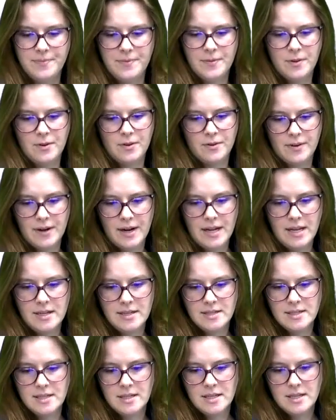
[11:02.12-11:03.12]
All
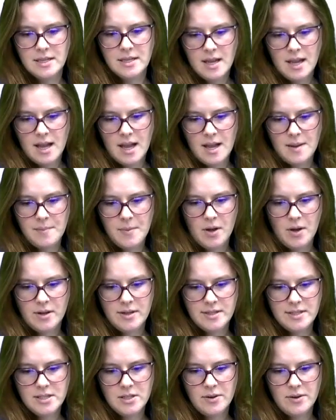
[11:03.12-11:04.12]
right. I'm
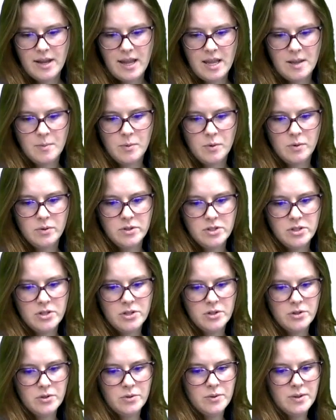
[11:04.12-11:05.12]
also able
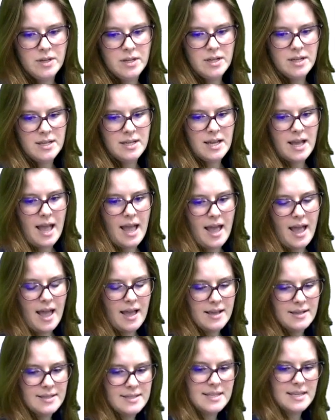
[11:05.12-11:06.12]
to
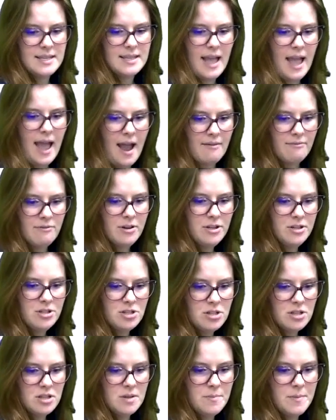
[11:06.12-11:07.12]
see the average,
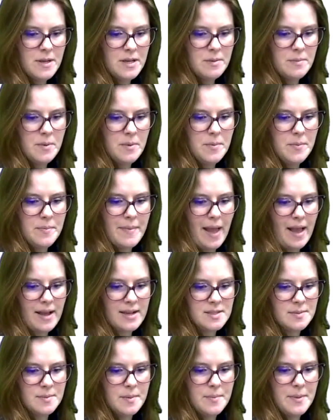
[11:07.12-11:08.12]
the minimum,
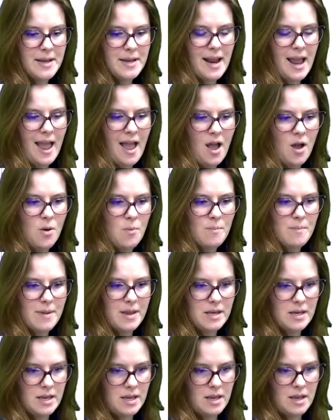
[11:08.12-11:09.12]
maximum, and how
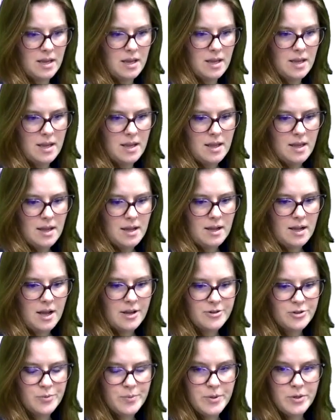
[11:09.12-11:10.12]
many
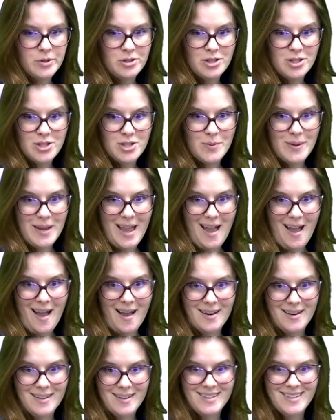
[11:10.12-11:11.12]
contributions we
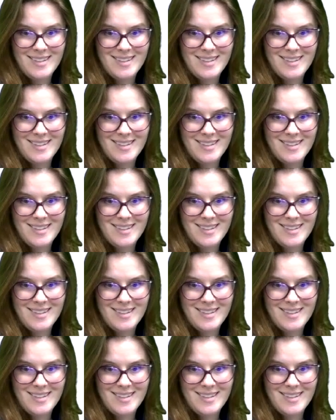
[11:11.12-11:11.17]
had.